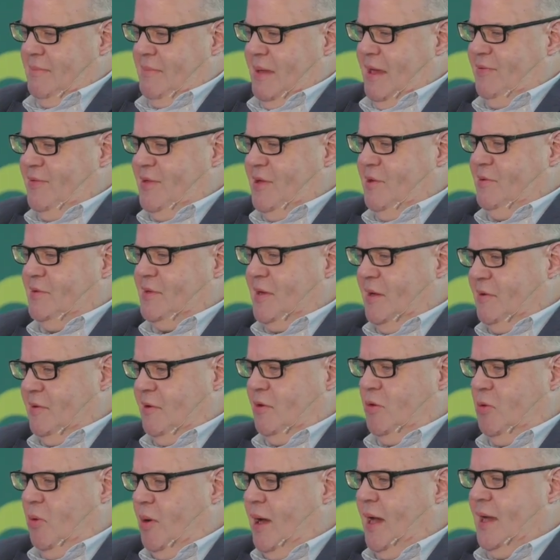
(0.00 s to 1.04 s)
if you don't
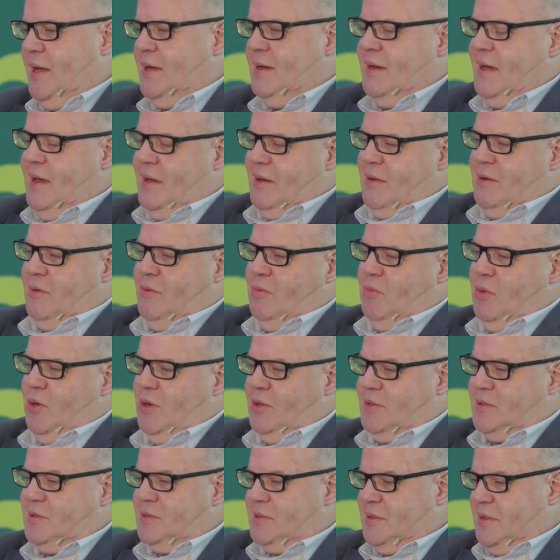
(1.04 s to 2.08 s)
quite know
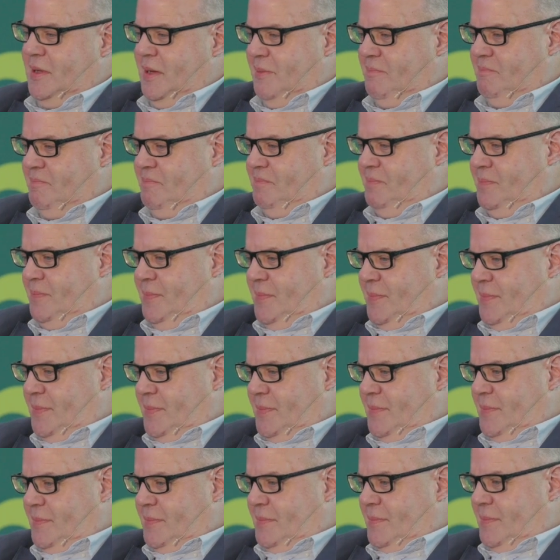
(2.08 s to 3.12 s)
what,
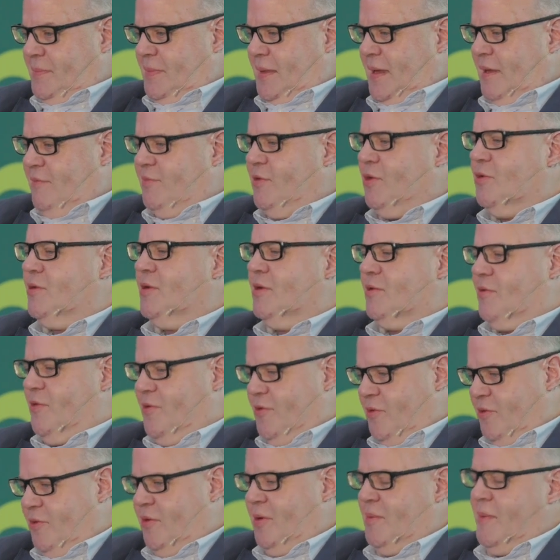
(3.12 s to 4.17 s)
if you're not
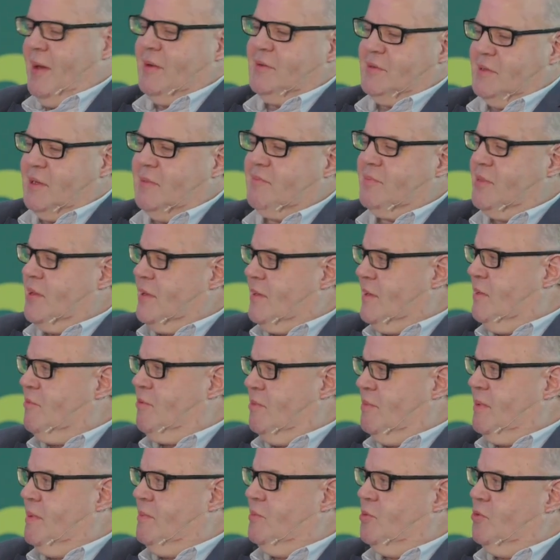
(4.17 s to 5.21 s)
sure about something, you
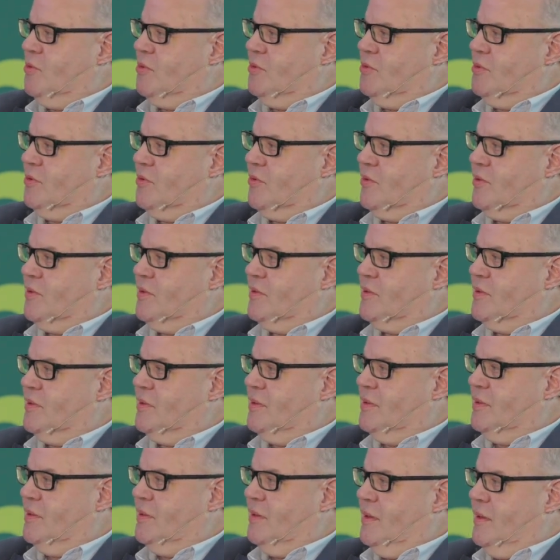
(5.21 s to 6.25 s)
would be more cautious.
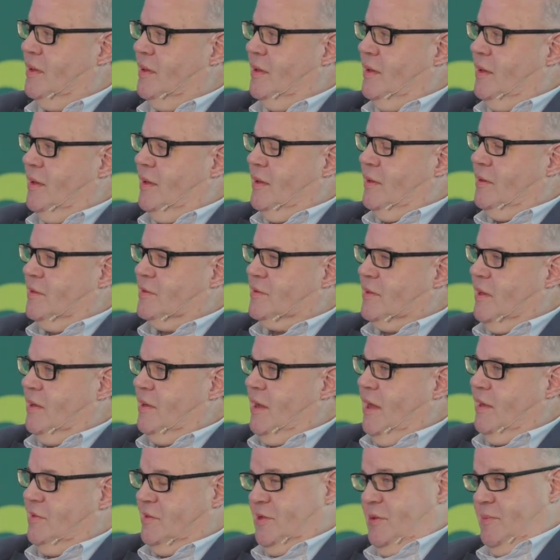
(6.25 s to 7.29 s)
So
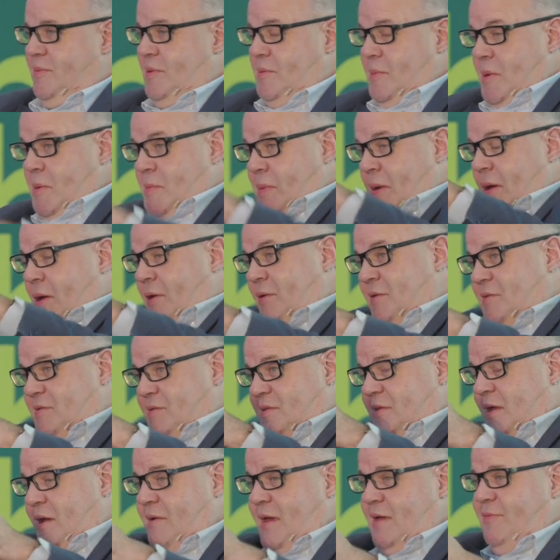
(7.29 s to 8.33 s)
I'll stop in a minute. But
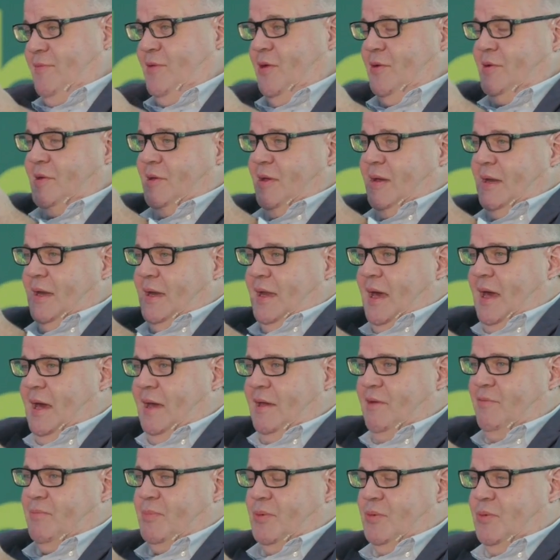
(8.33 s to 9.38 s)
so if you're doing
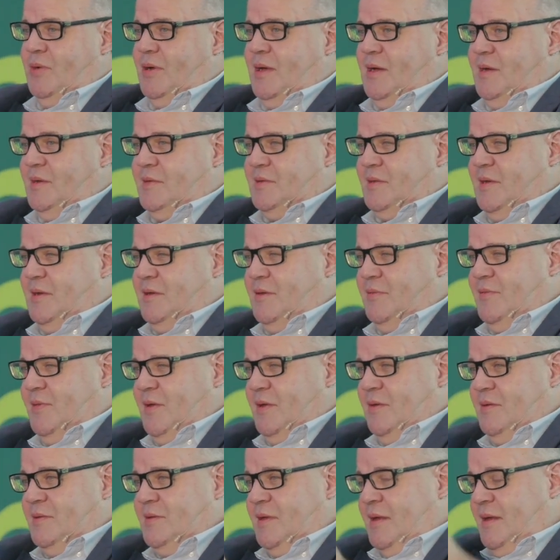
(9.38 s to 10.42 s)
live broadcast
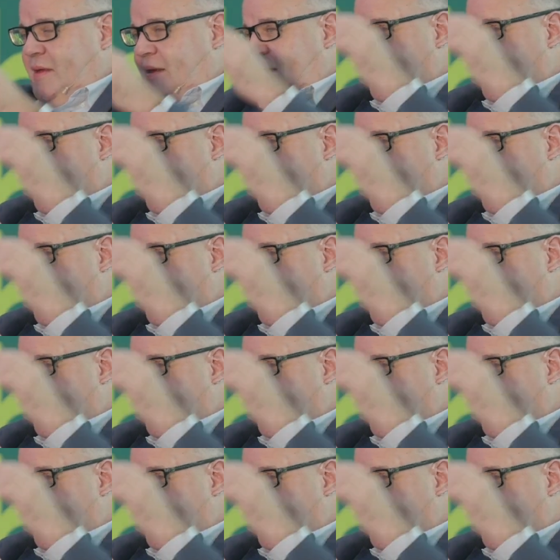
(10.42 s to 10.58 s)
interviews,